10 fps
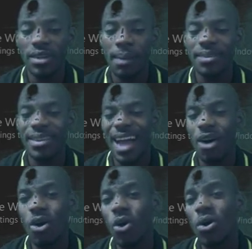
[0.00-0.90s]
That means they are
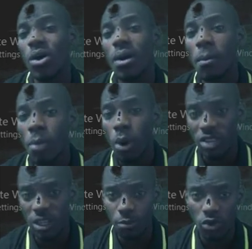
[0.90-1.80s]
all
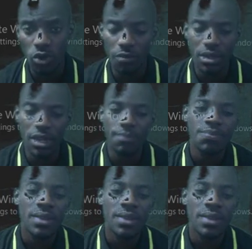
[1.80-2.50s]
multiples of 3.